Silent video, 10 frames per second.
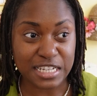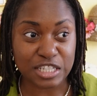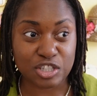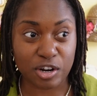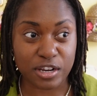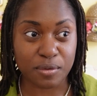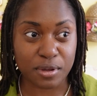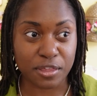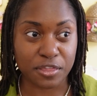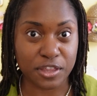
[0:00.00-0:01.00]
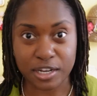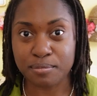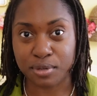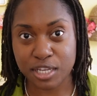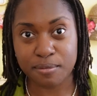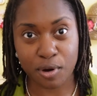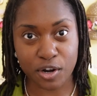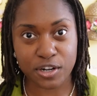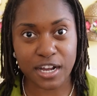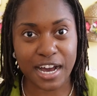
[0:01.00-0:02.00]
Starting with the complete
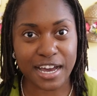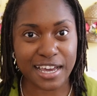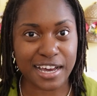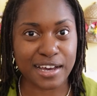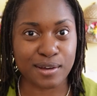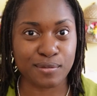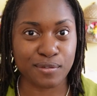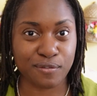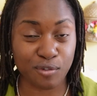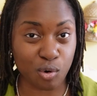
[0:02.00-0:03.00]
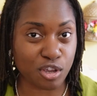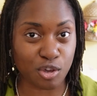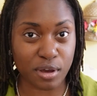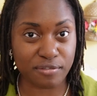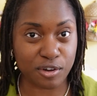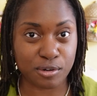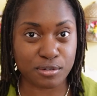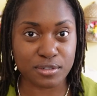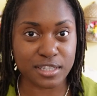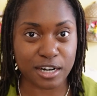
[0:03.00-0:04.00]
part, I have 4
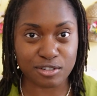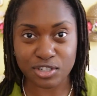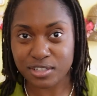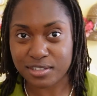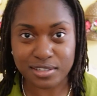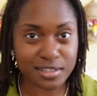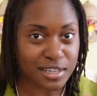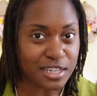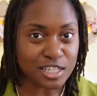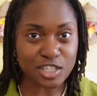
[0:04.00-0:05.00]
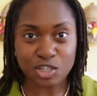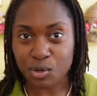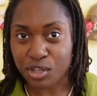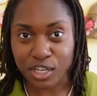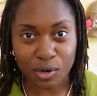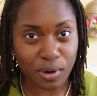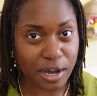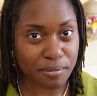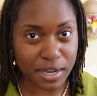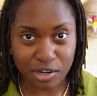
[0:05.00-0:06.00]
UFOs that are just circling
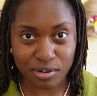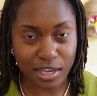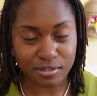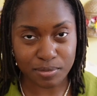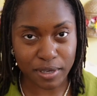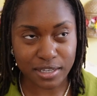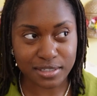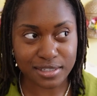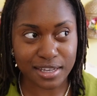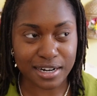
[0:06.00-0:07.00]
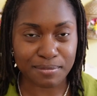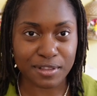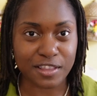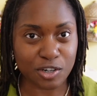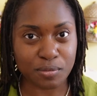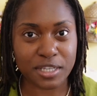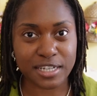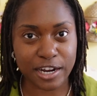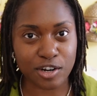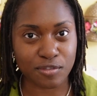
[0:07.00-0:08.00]
around my creative space and I'm a little bit
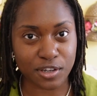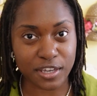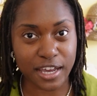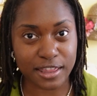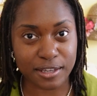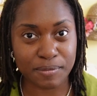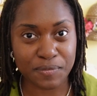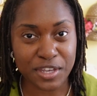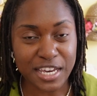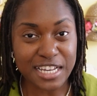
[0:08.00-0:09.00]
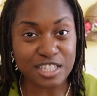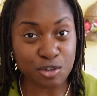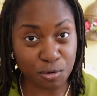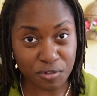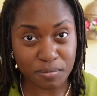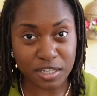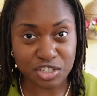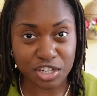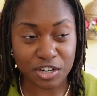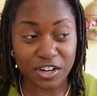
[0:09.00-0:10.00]
tired of looking at them. 2 from this
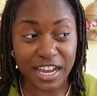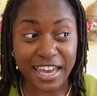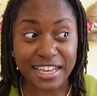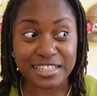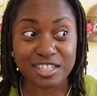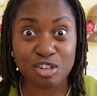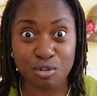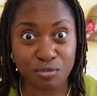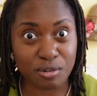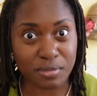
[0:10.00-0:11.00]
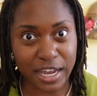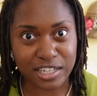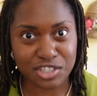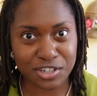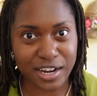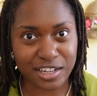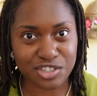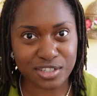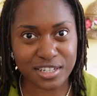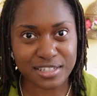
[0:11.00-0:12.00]
year and 2 from last year
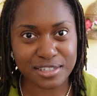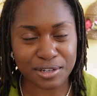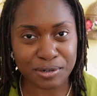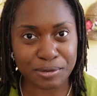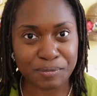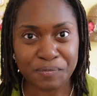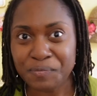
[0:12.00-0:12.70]
actually, so